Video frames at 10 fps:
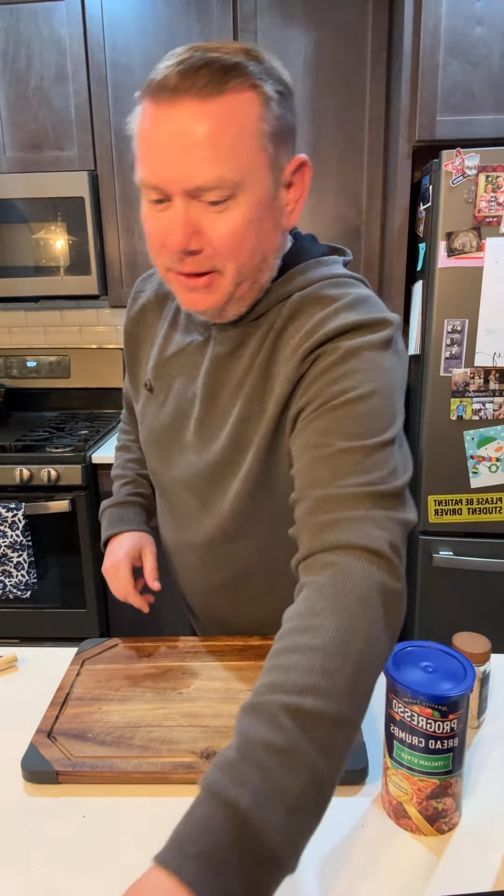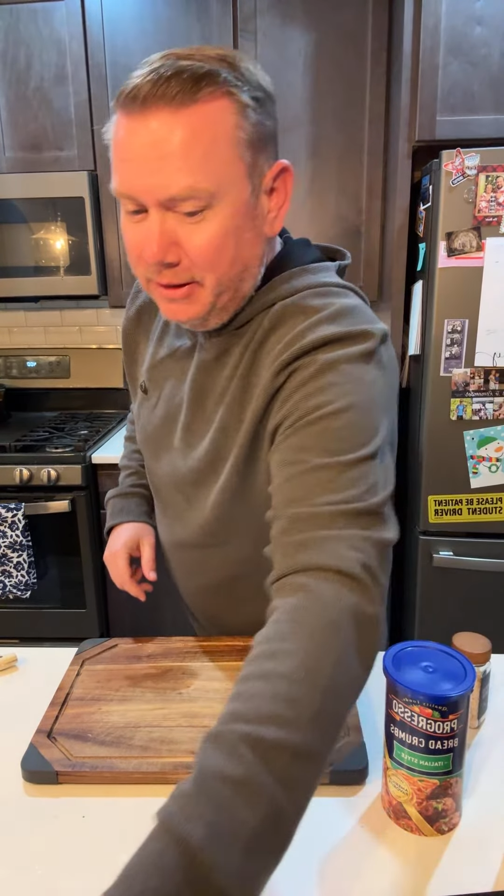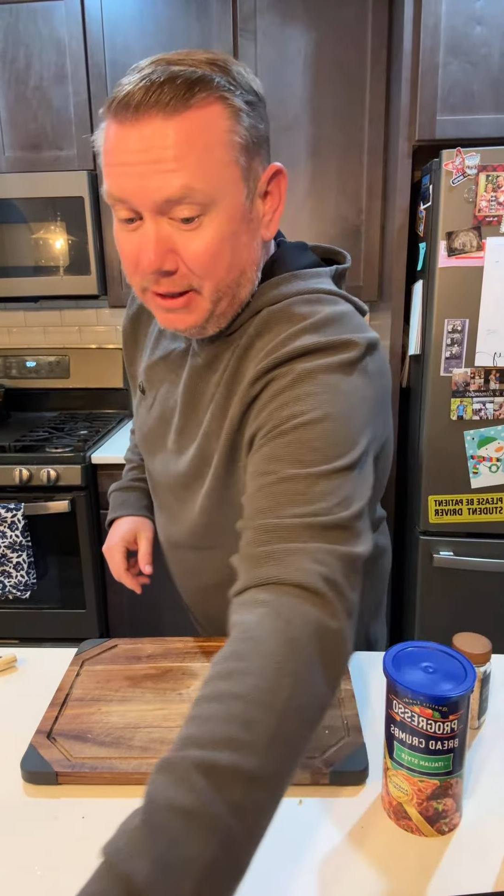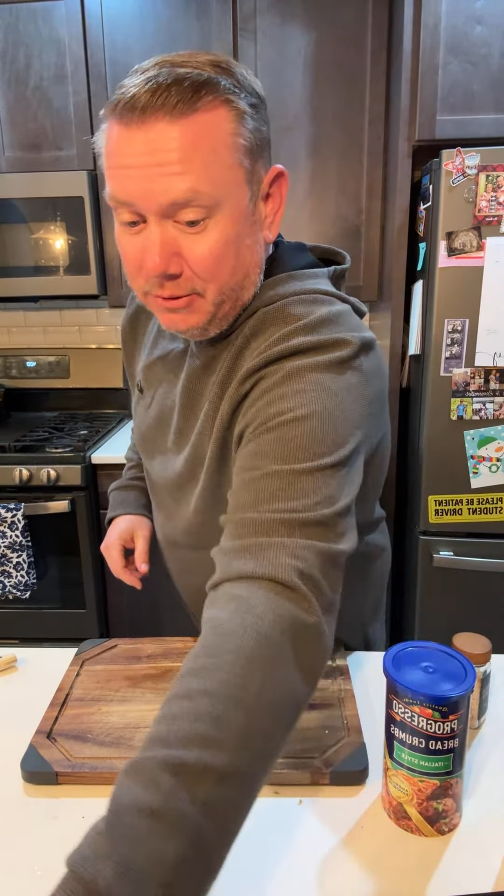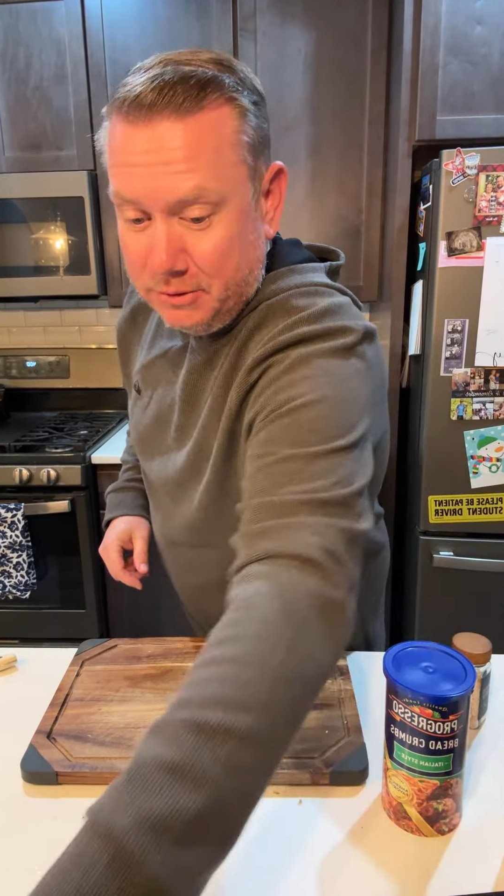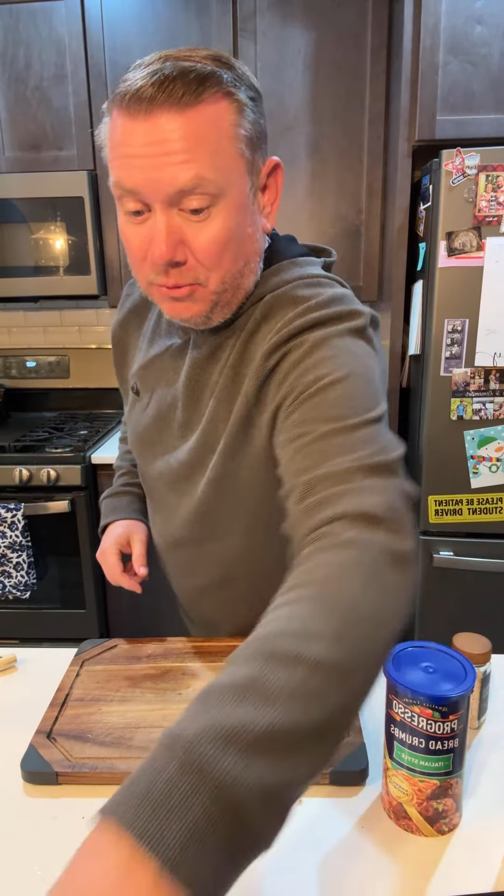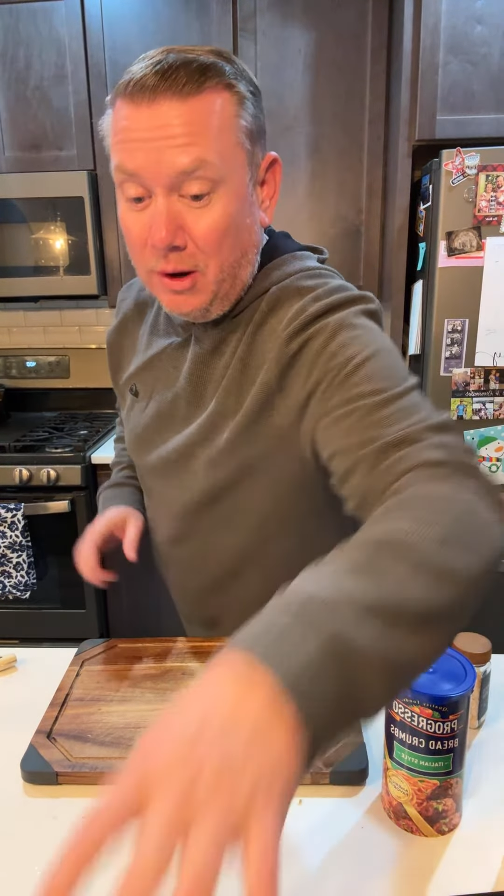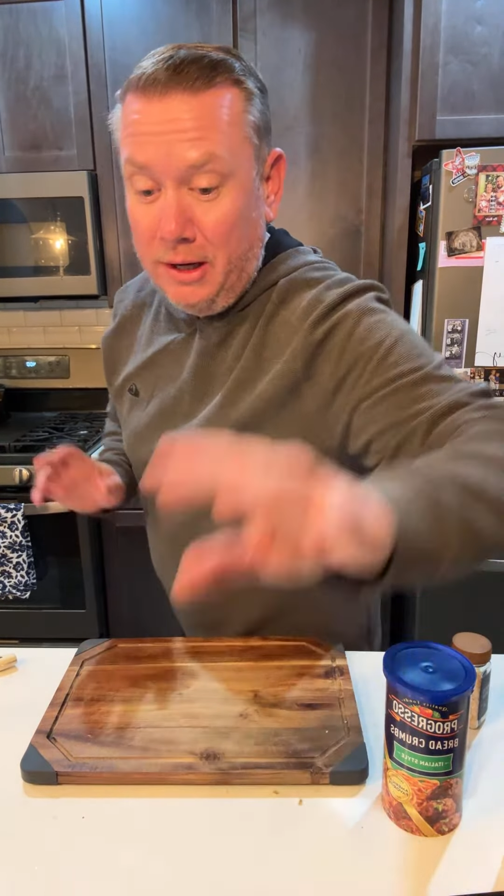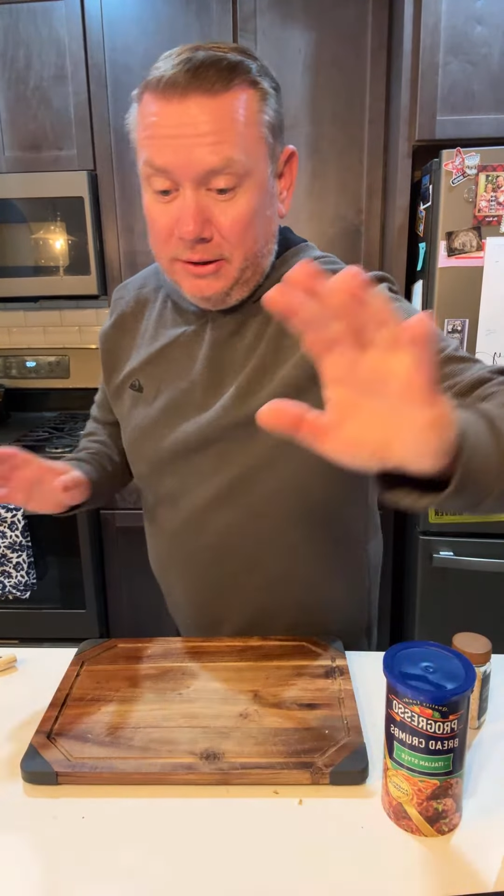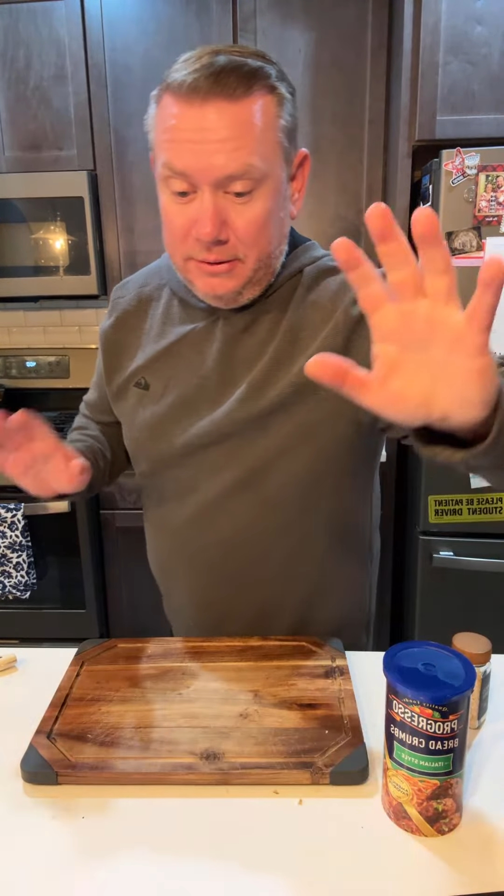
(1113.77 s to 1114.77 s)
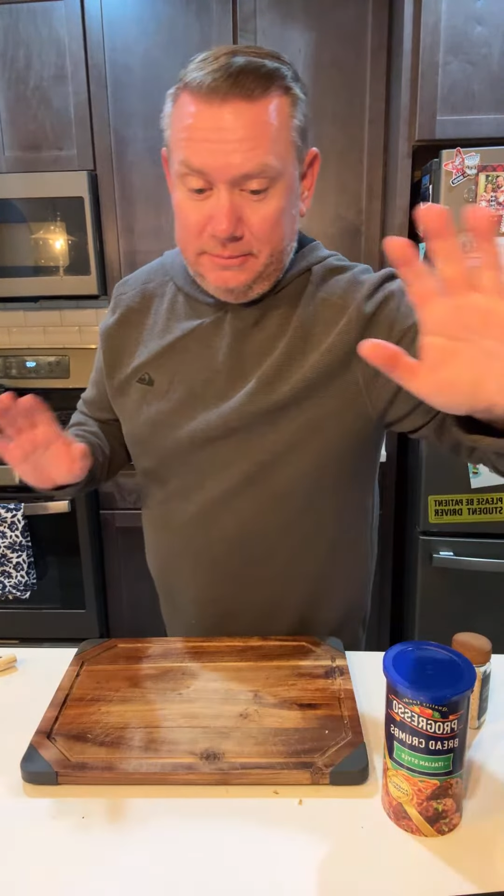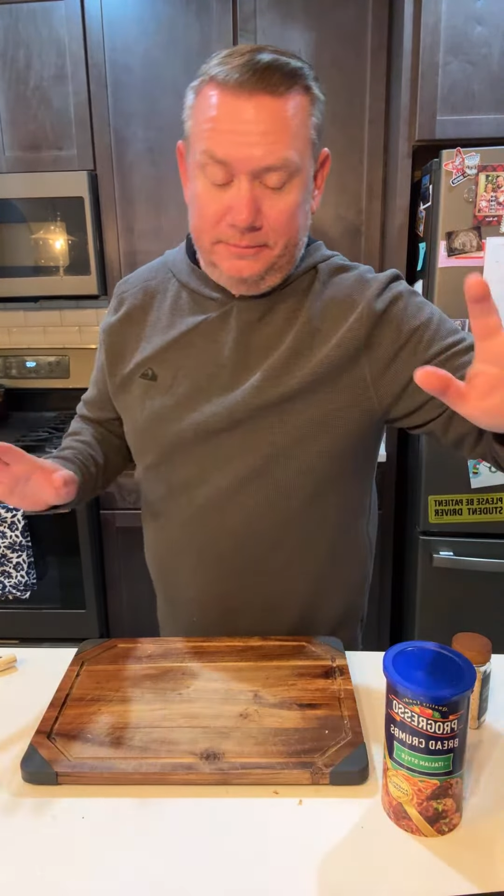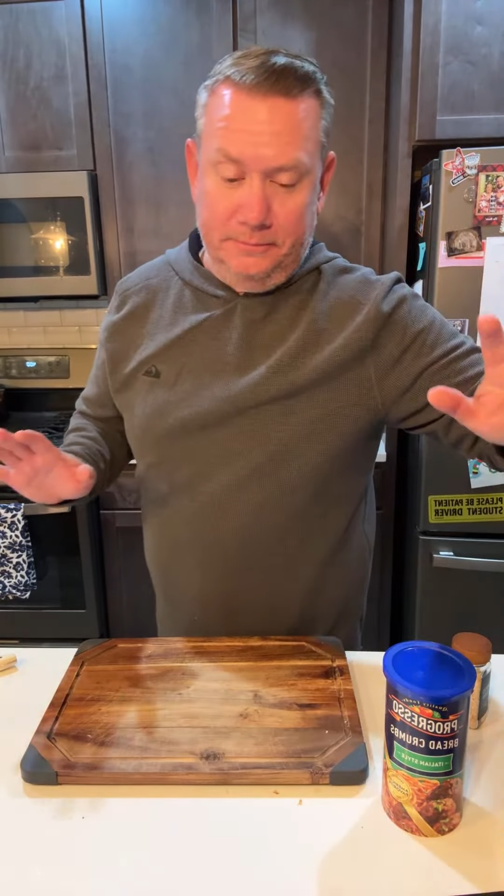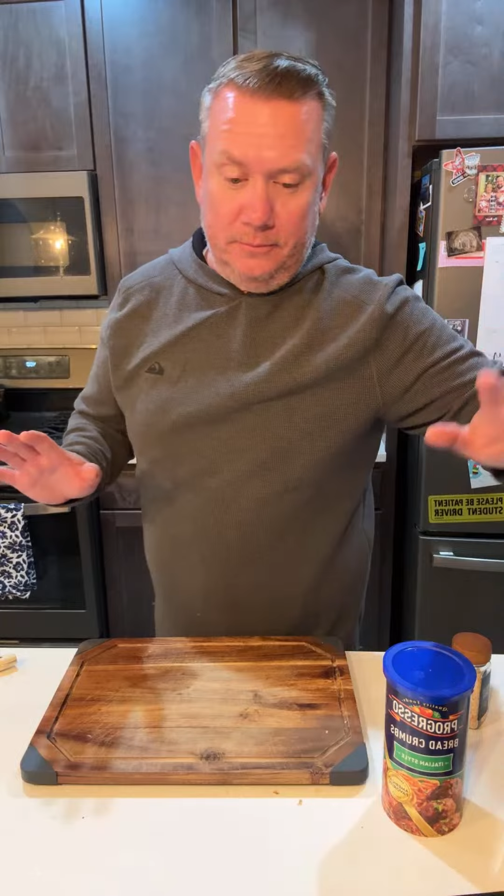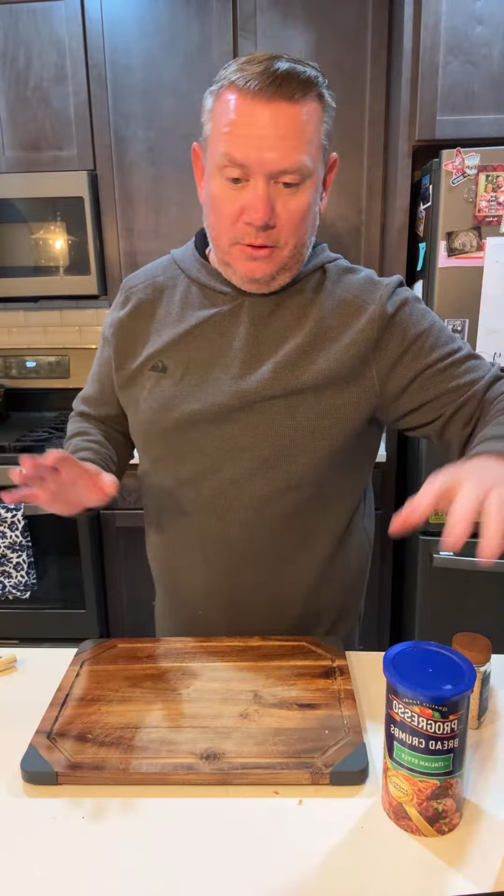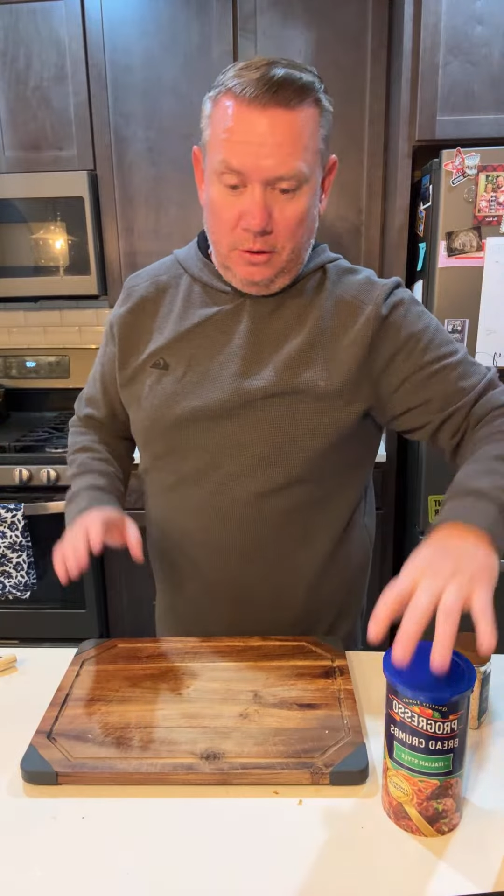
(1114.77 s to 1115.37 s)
That was wild, the